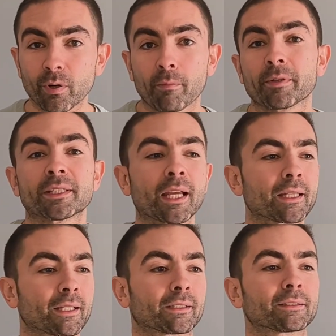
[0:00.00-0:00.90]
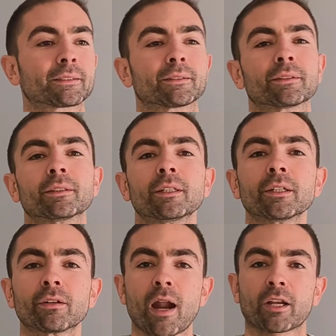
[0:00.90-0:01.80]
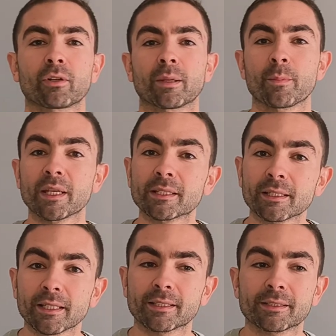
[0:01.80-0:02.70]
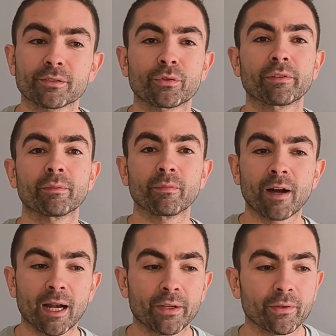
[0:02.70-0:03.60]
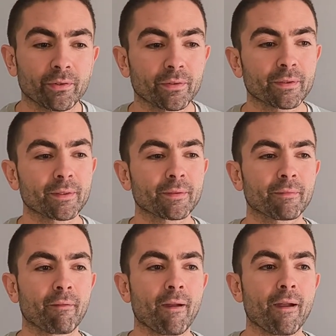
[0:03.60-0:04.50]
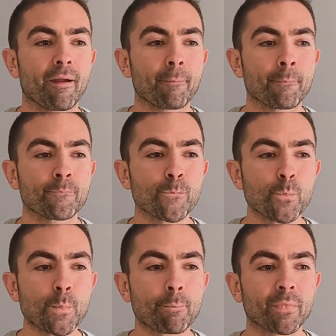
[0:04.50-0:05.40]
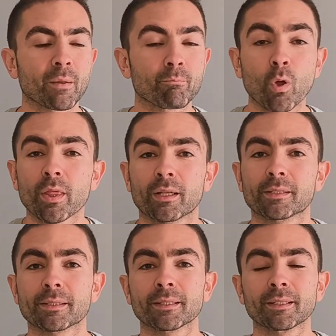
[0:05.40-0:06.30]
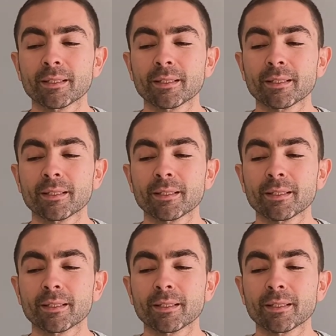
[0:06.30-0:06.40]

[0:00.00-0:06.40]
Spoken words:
problem settings, or actually business driven value um, models.